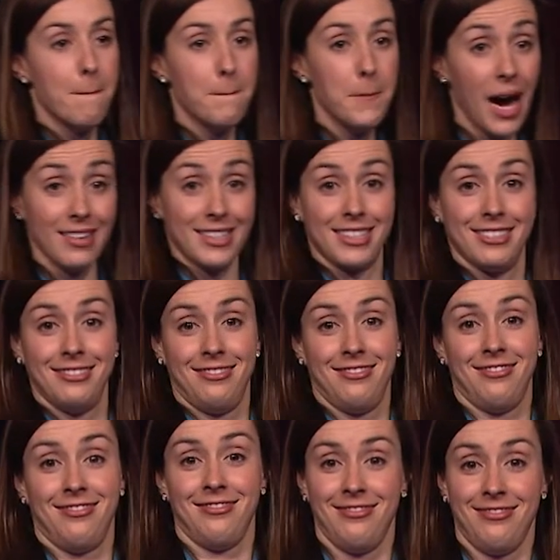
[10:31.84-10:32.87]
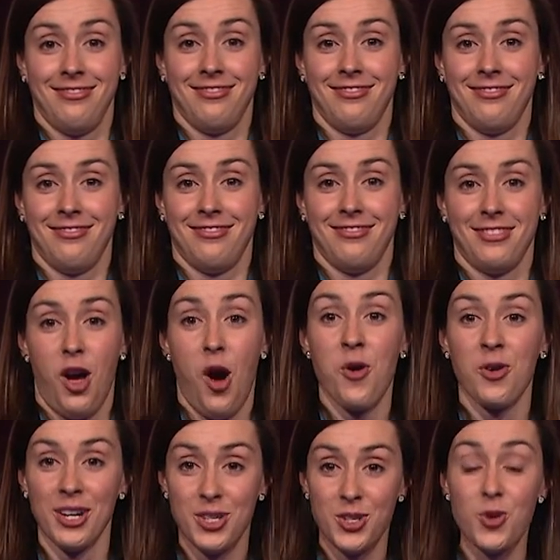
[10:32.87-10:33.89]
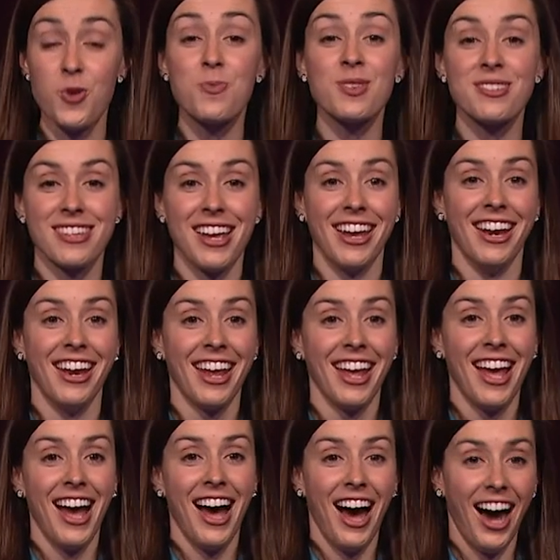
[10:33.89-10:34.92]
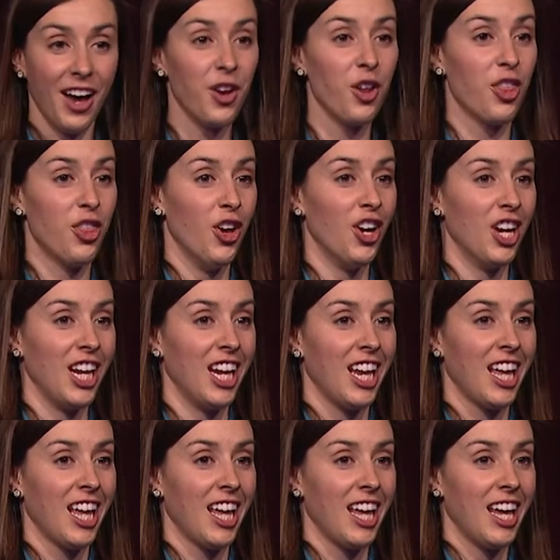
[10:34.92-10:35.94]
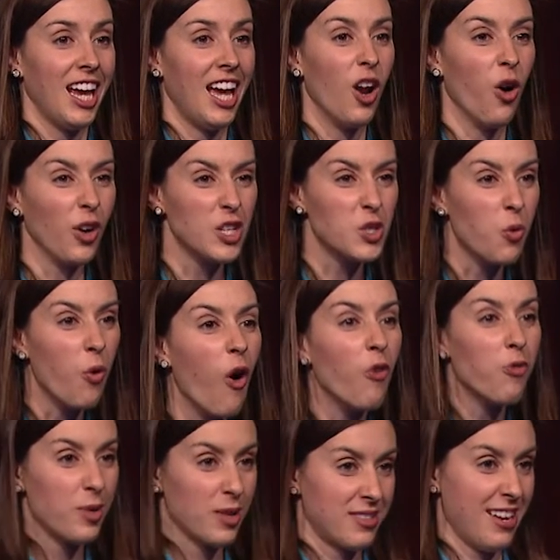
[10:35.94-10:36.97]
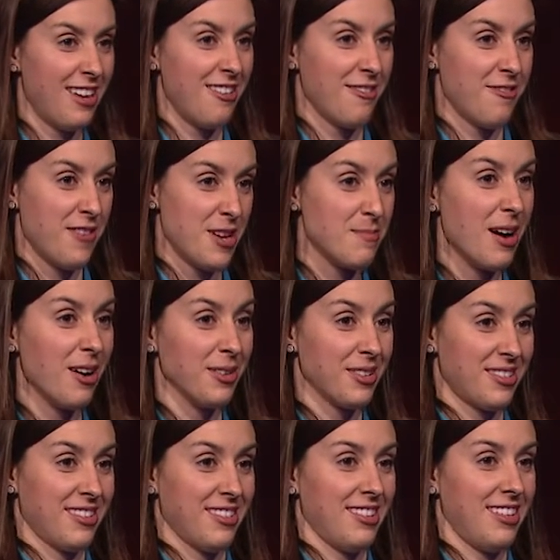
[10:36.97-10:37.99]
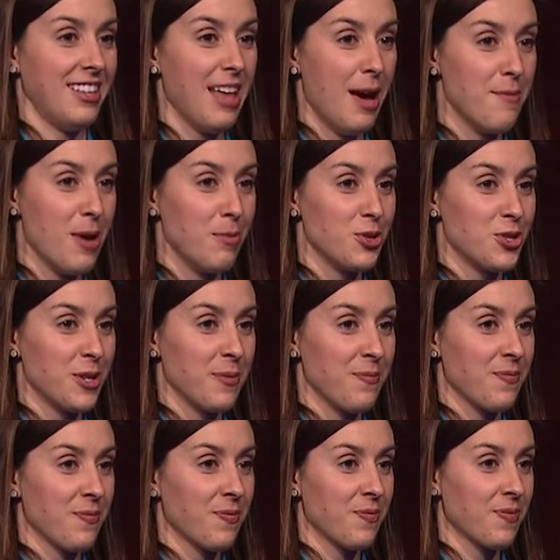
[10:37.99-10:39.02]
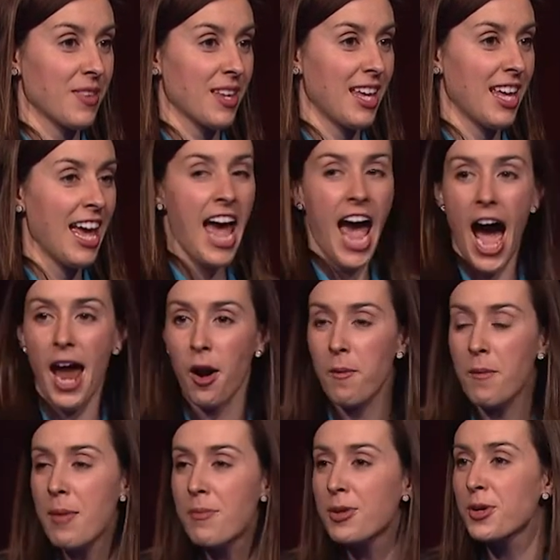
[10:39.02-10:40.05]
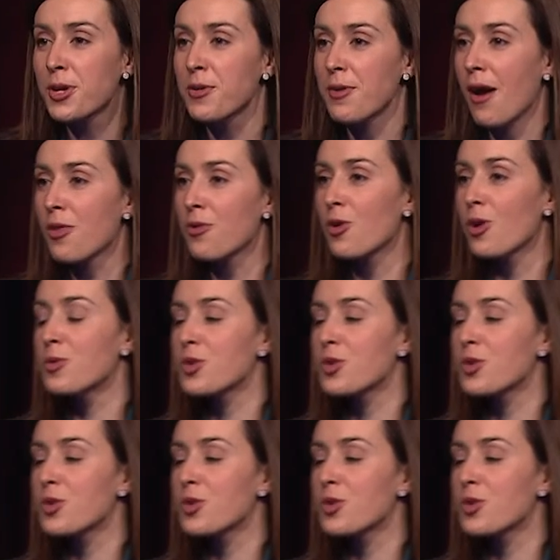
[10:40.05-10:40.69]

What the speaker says: But only 2% under 30 and only 12% females in that membership. And I remember looking around the room